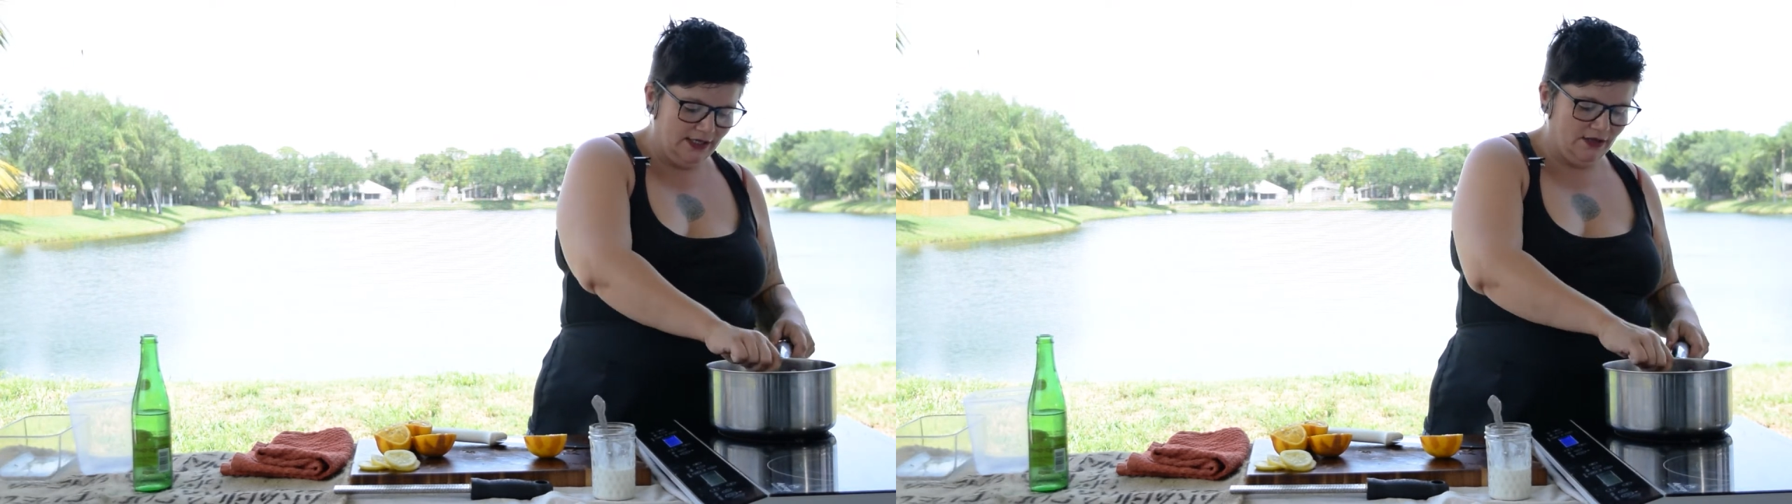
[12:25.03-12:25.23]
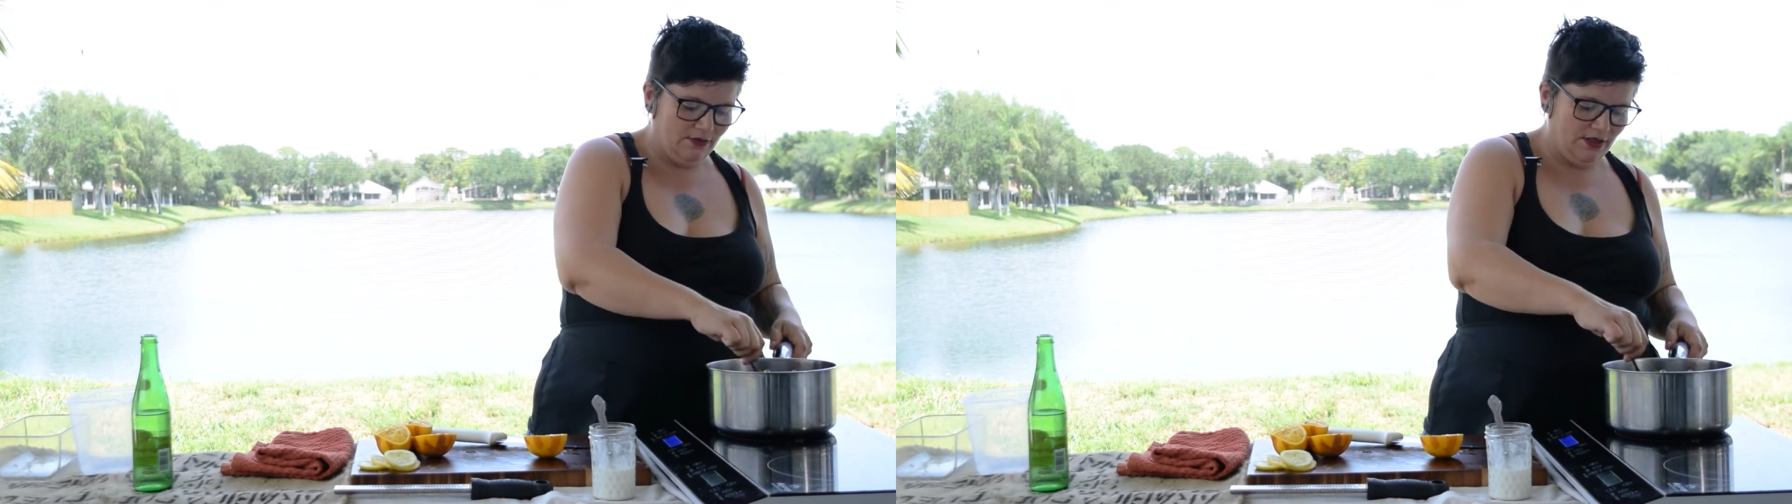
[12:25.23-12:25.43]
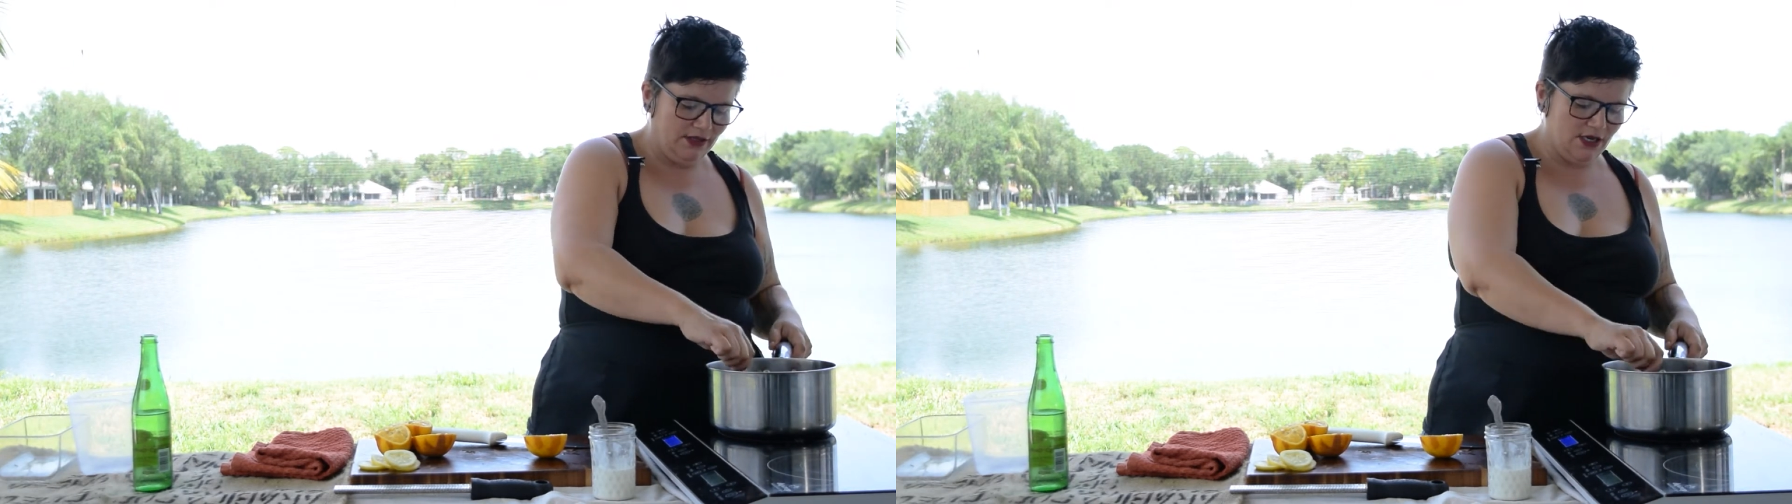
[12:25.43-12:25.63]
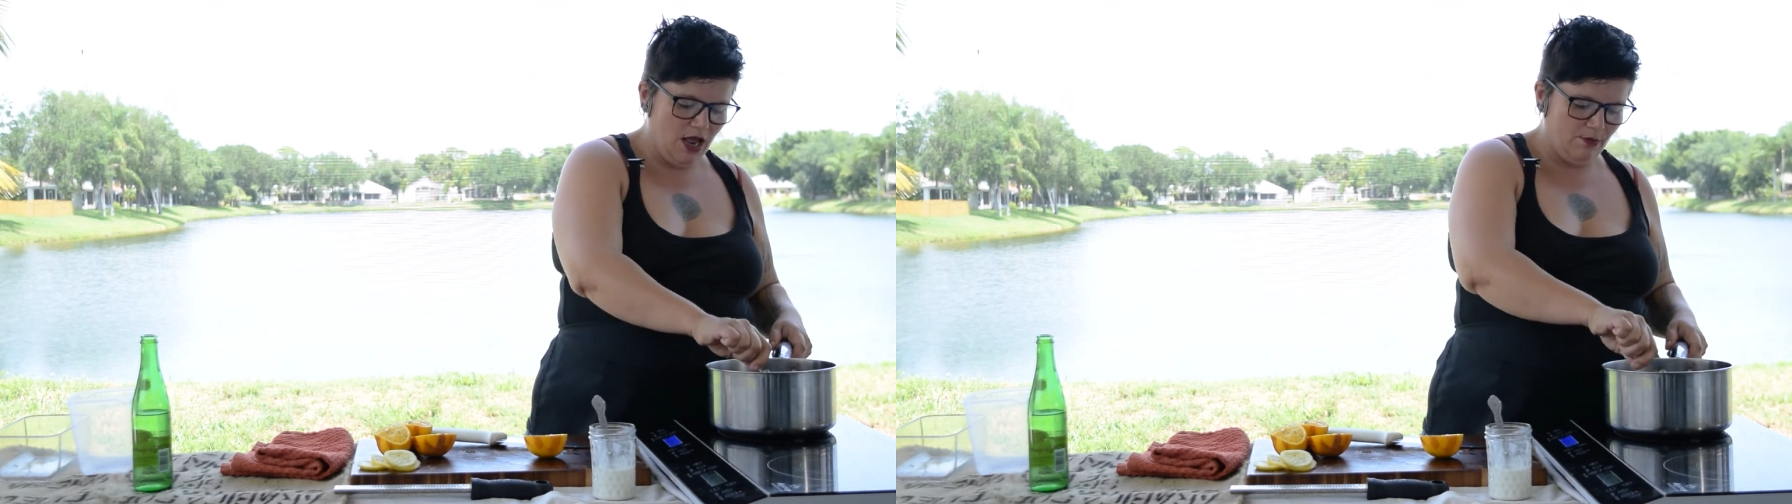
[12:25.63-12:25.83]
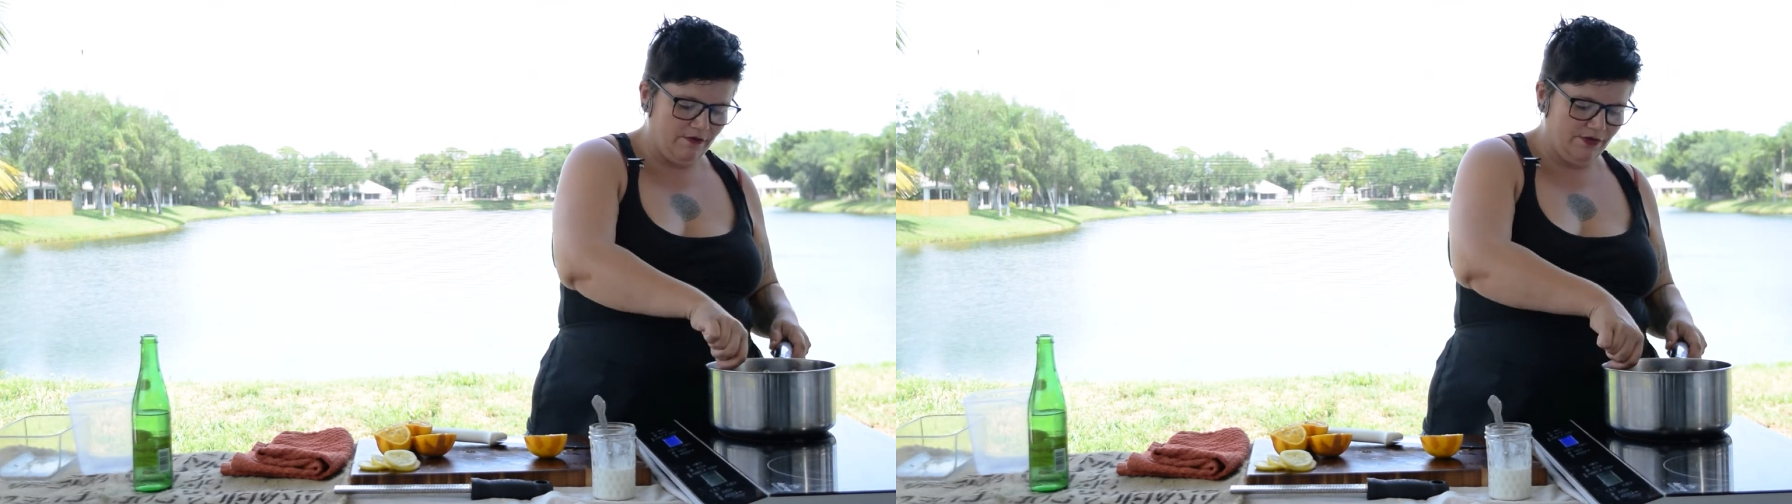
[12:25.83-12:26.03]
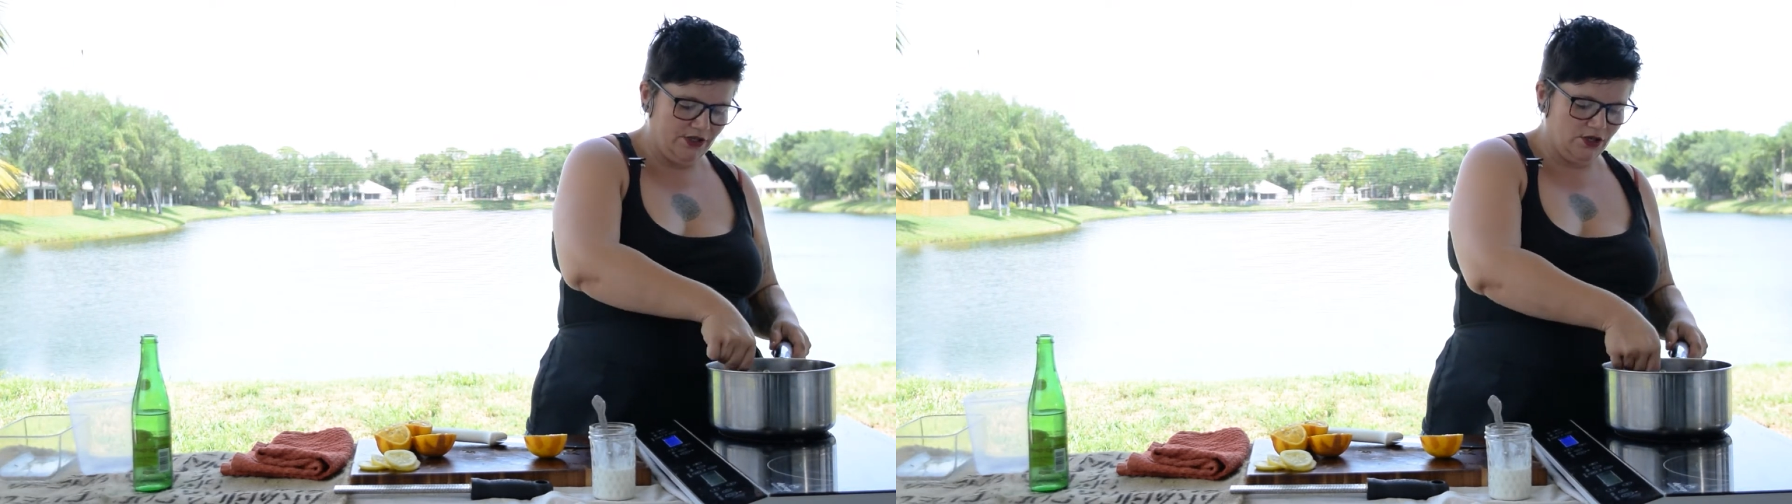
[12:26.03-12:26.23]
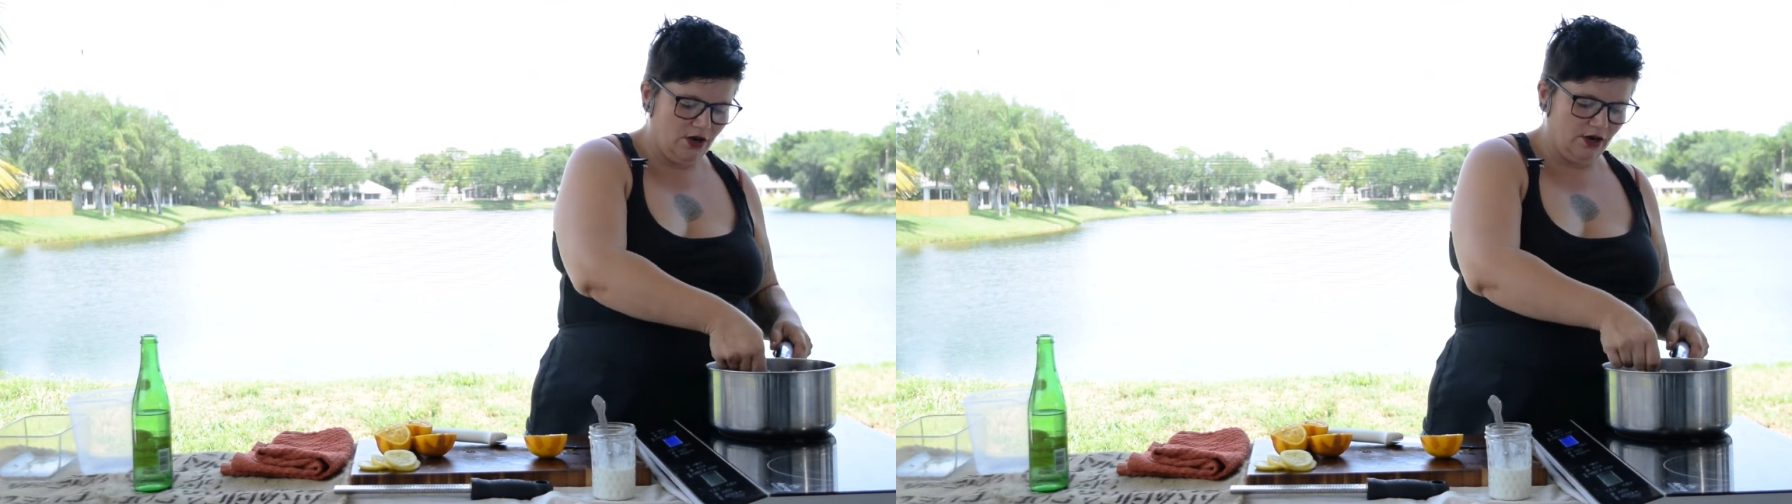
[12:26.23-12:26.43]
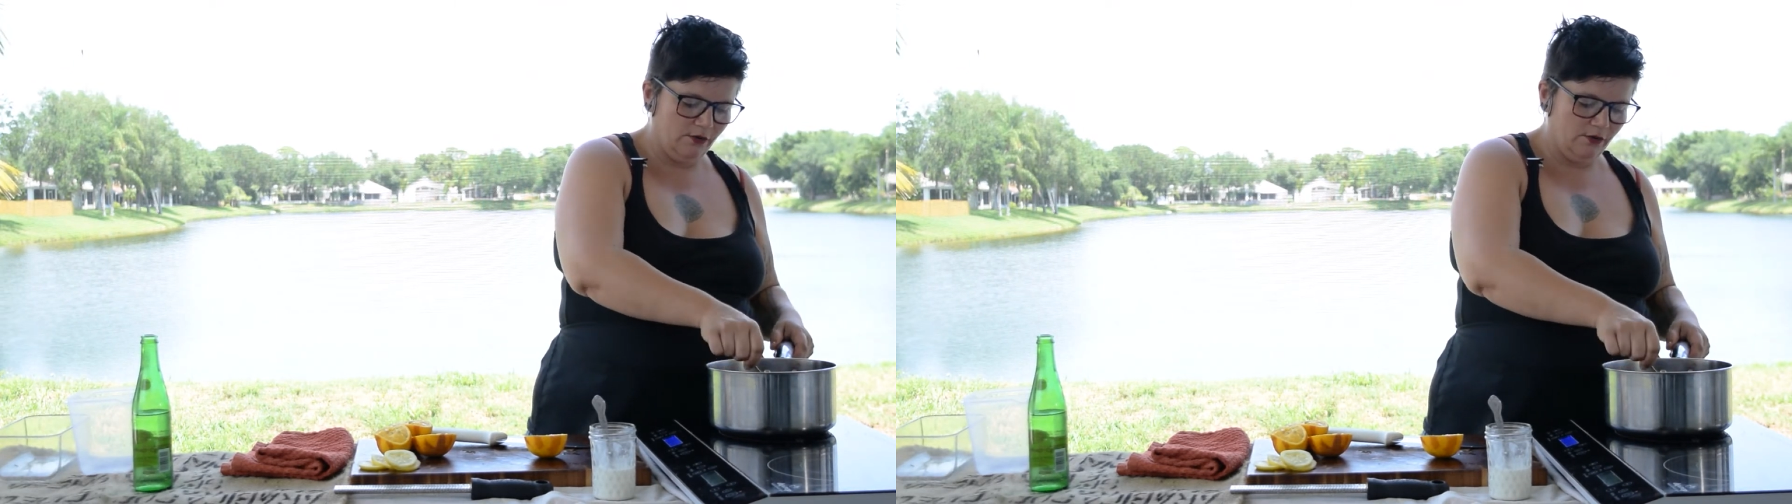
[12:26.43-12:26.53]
them on the top of the tart.